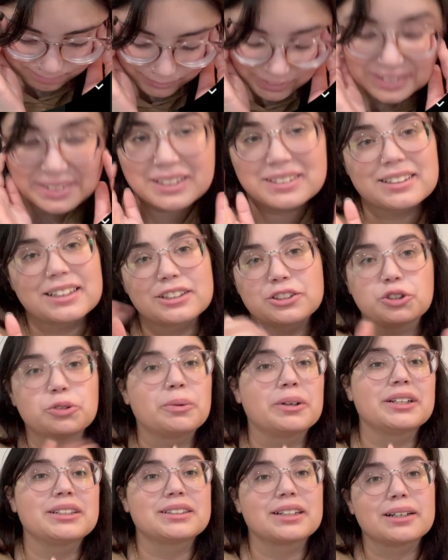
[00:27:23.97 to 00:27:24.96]
And that's like too
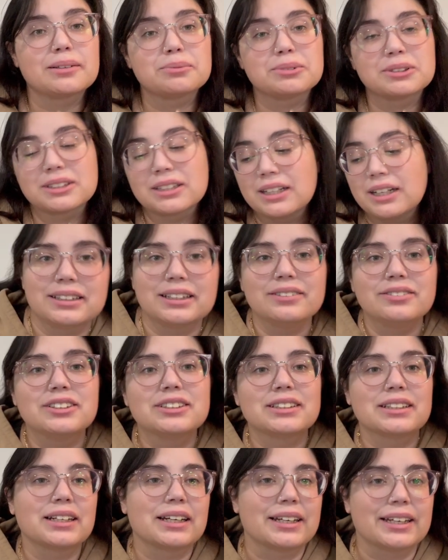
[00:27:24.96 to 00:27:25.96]
many times. Lift
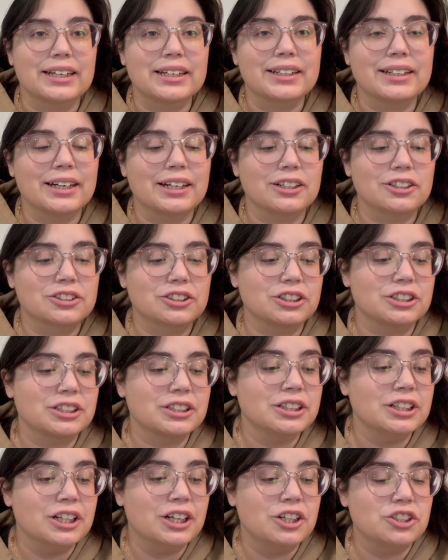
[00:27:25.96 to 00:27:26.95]
is like a kid
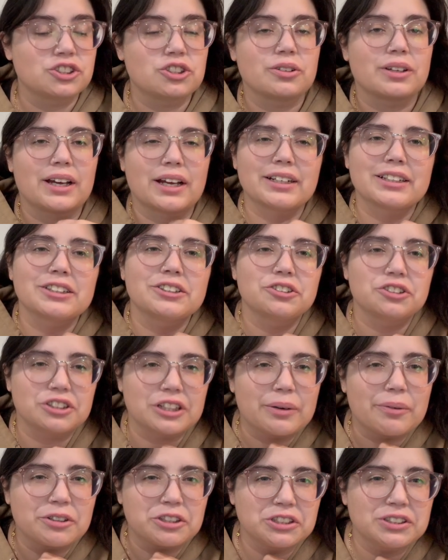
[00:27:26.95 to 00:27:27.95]
character, so like I can
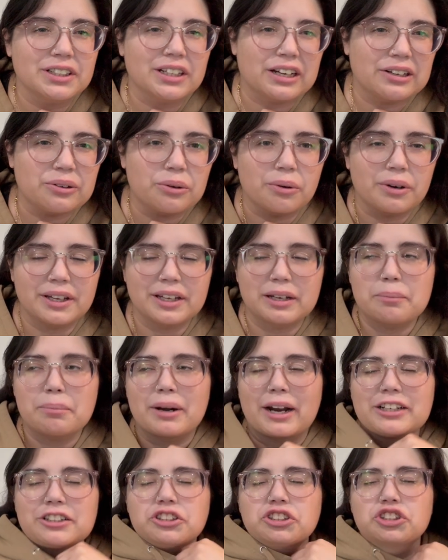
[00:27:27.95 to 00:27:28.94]
understand why she's like annoying, but
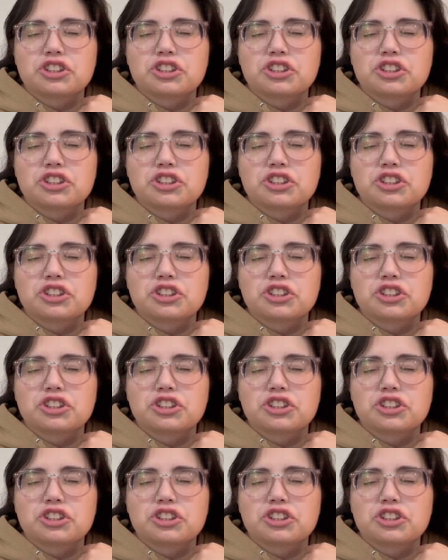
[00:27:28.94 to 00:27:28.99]
I